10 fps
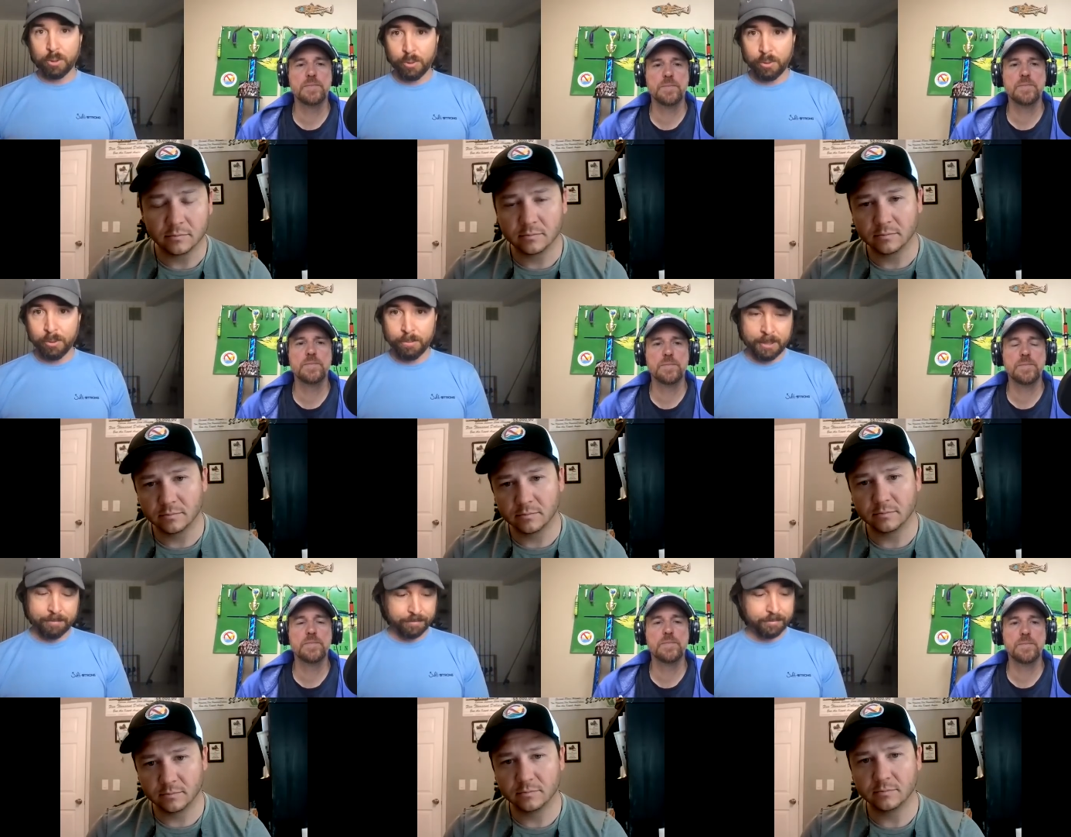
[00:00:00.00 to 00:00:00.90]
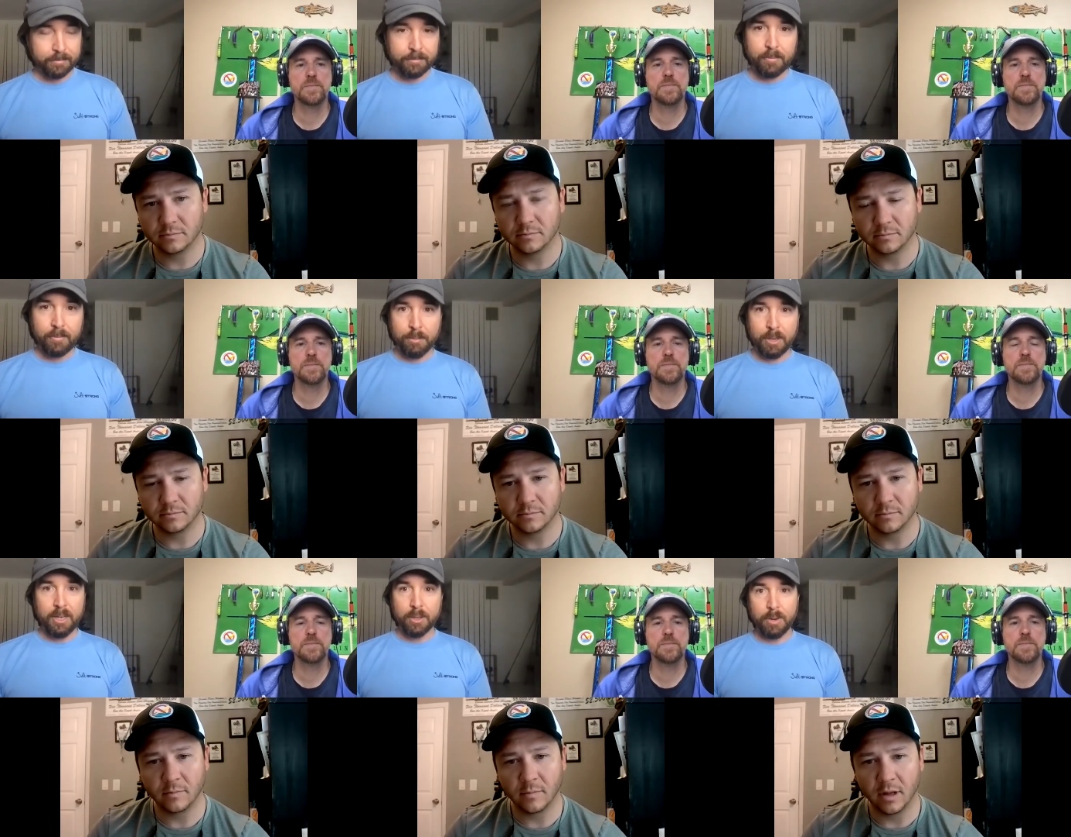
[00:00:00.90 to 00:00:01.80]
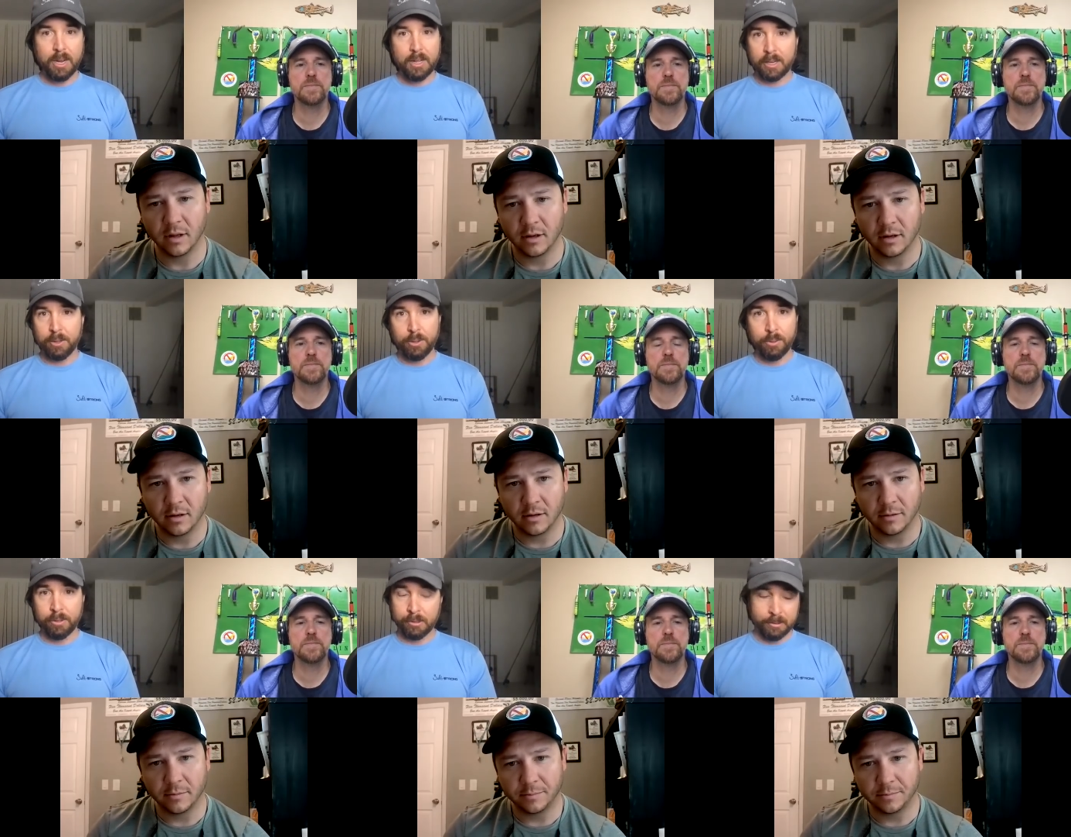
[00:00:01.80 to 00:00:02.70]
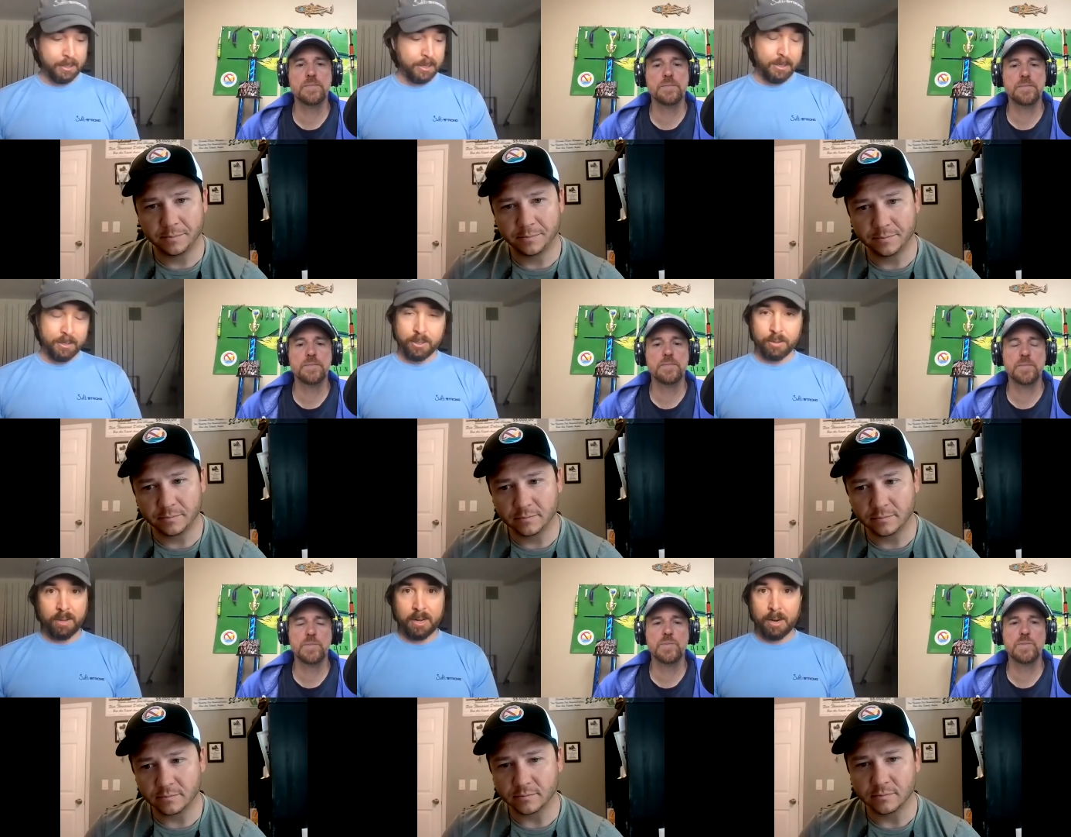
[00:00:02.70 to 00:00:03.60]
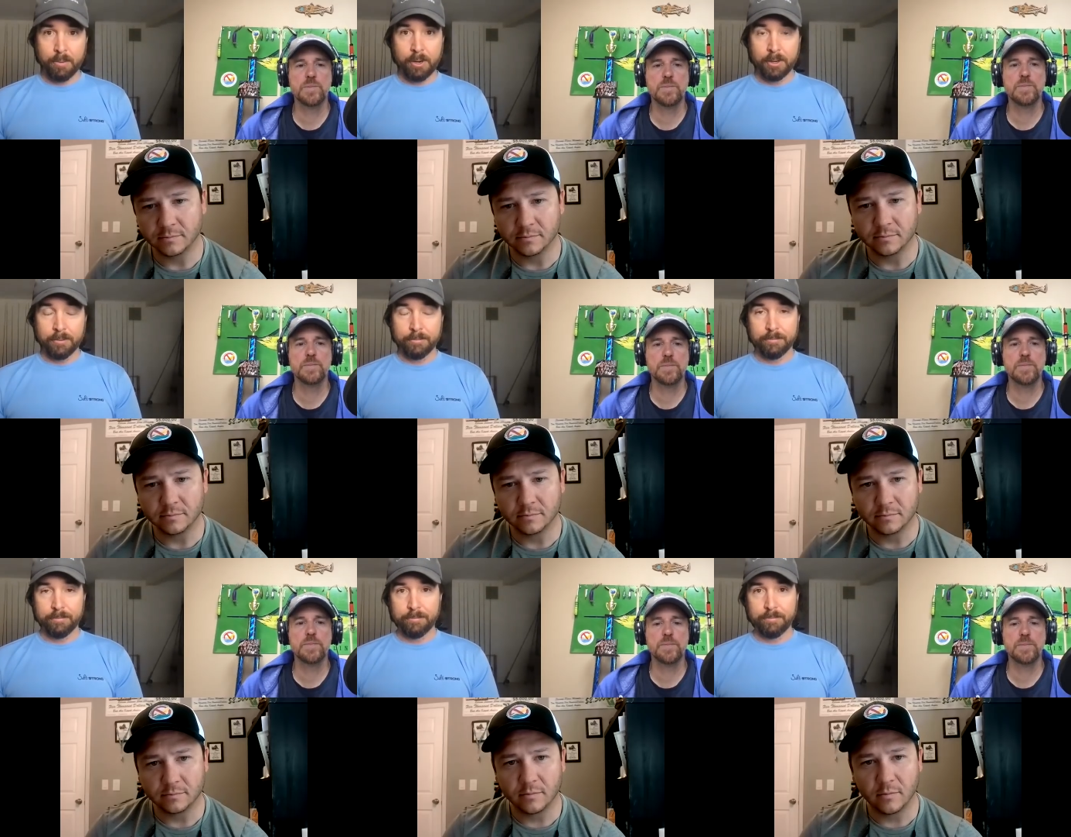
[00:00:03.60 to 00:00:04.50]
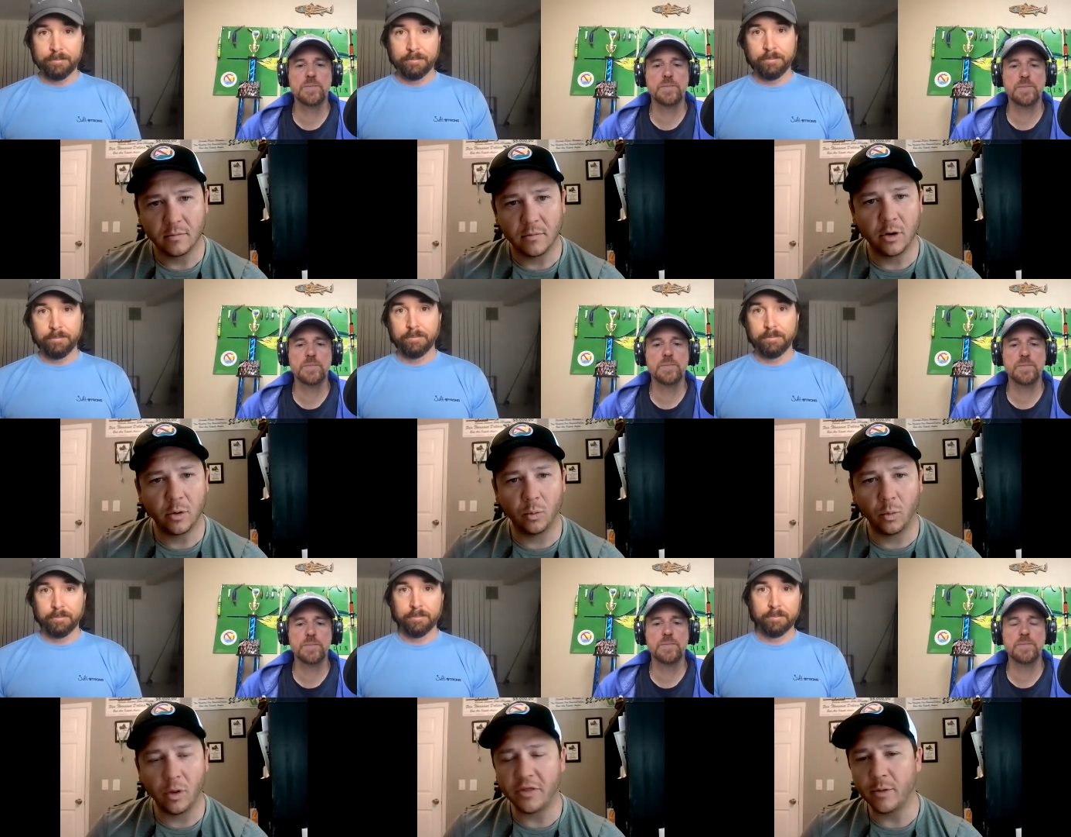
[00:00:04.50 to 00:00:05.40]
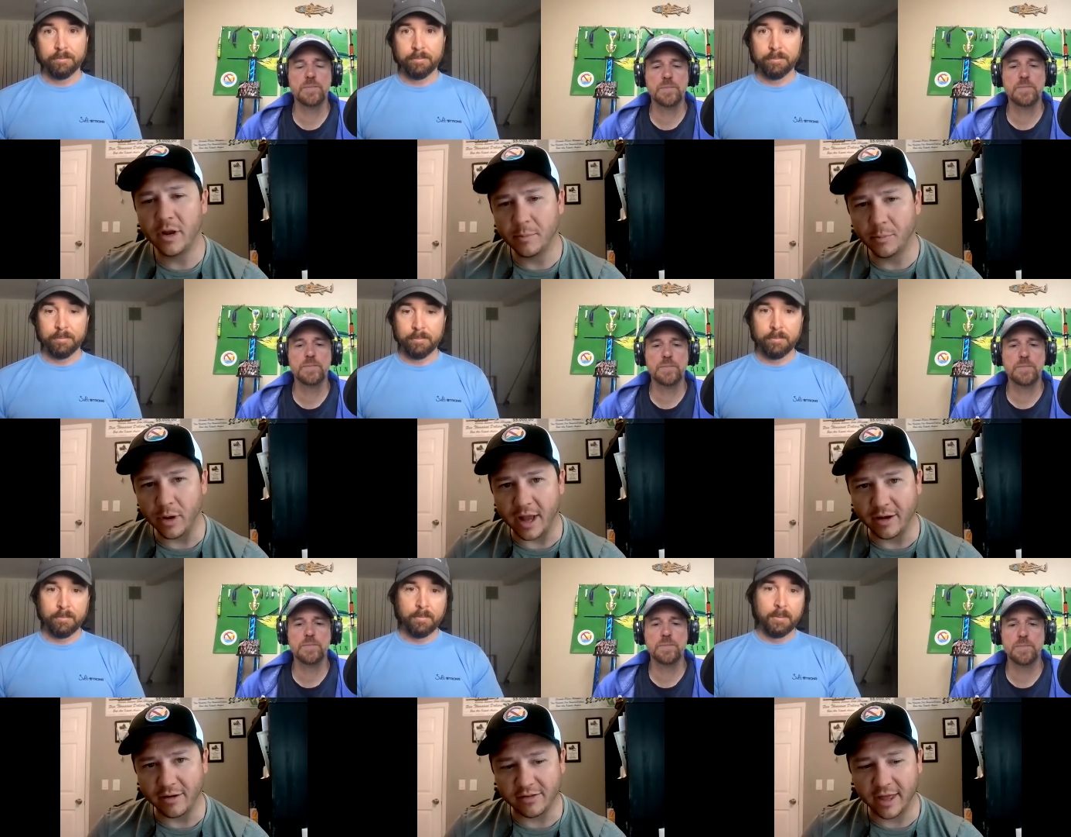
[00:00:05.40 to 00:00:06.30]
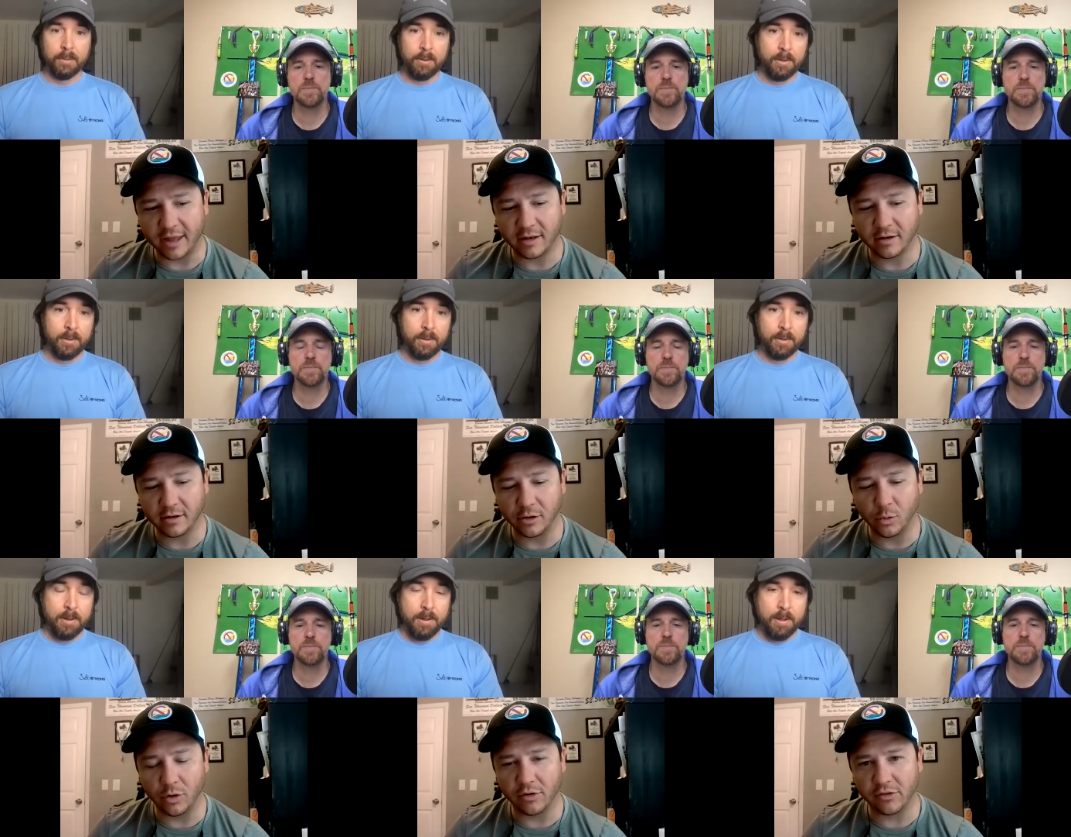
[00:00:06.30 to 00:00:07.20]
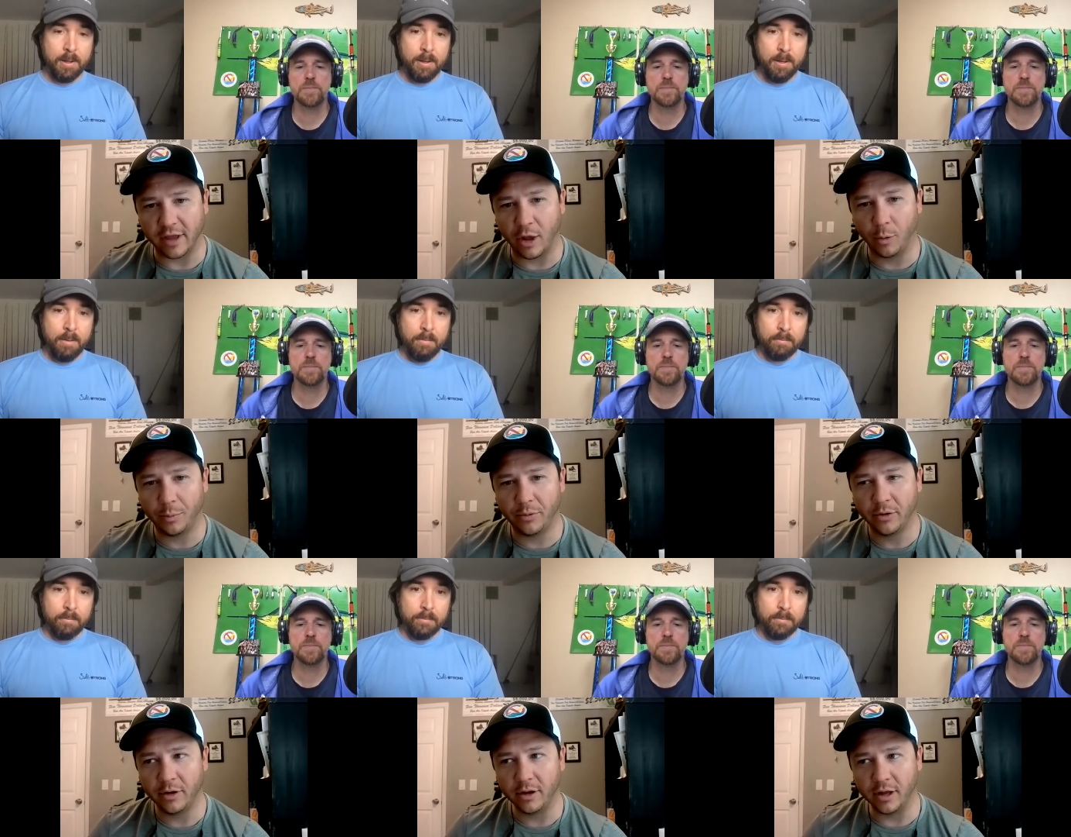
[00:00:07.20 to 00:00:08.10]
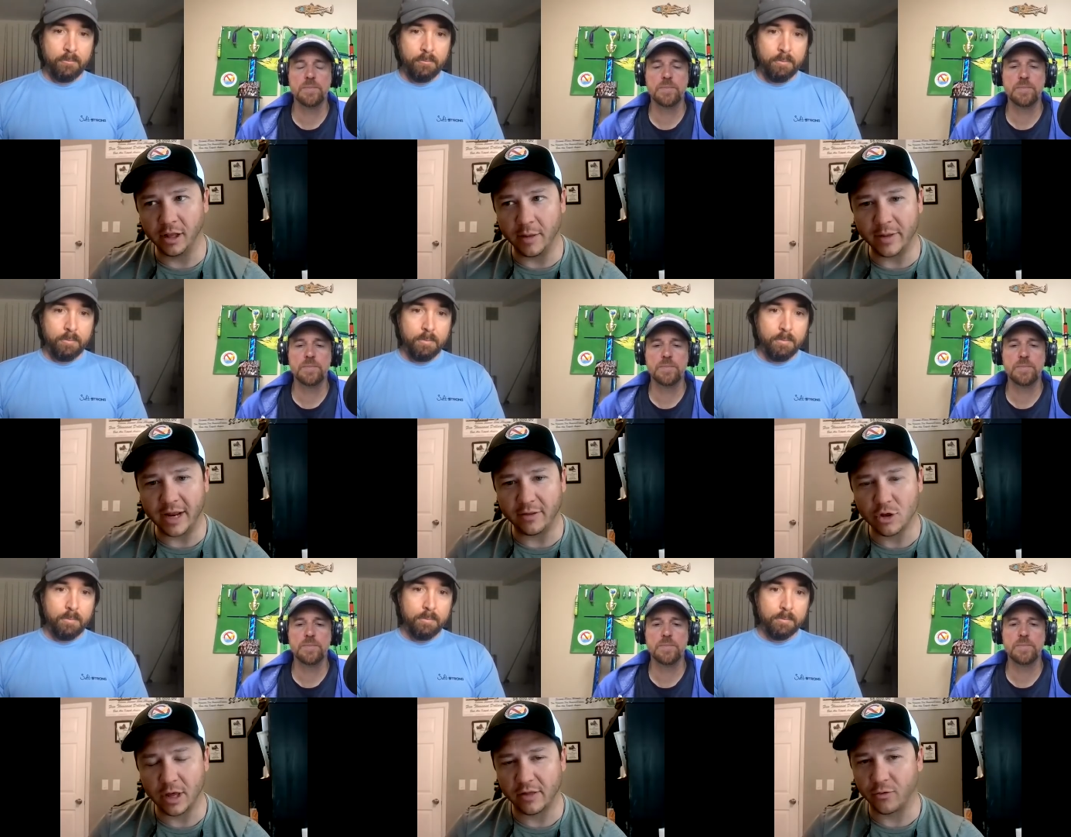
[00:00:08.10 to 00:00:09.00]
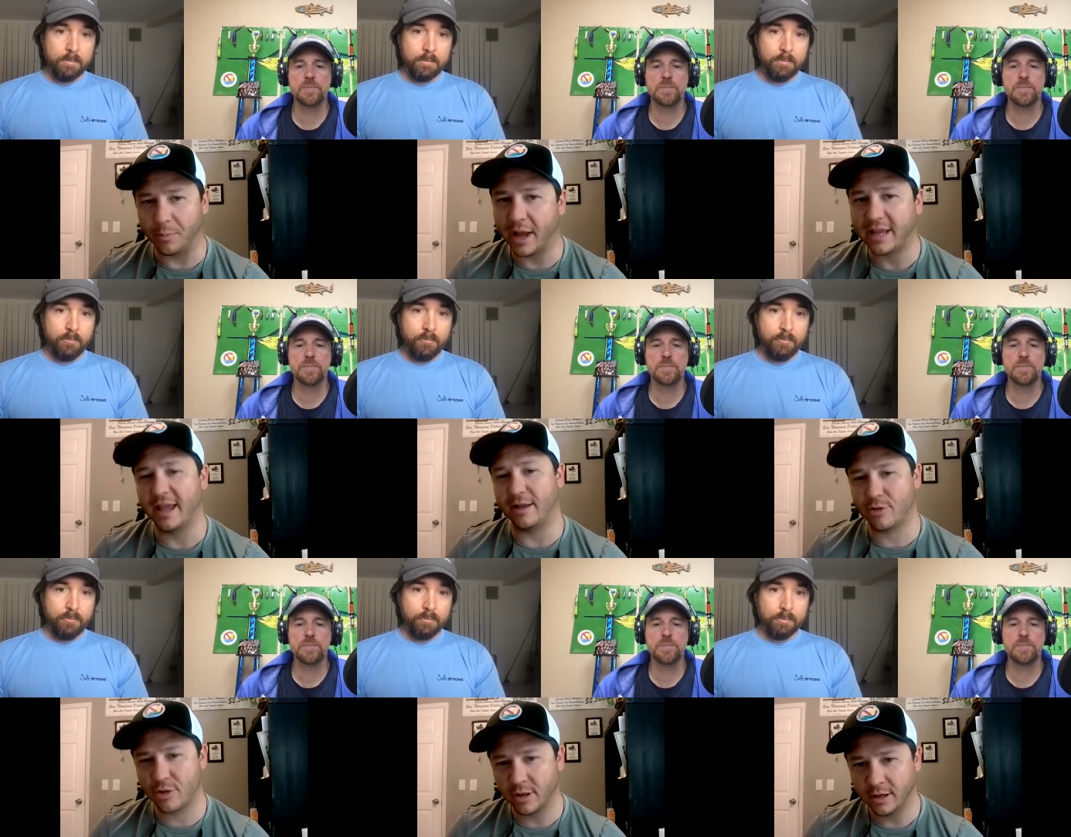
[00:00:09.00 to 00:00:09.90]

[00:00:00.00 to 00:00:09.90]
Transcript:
Speaker 1: cold. But but either way, like lures just flat out work
Speaker 2: you know, one thing we didn't point out is that lures help eliminate the chance for bycatch.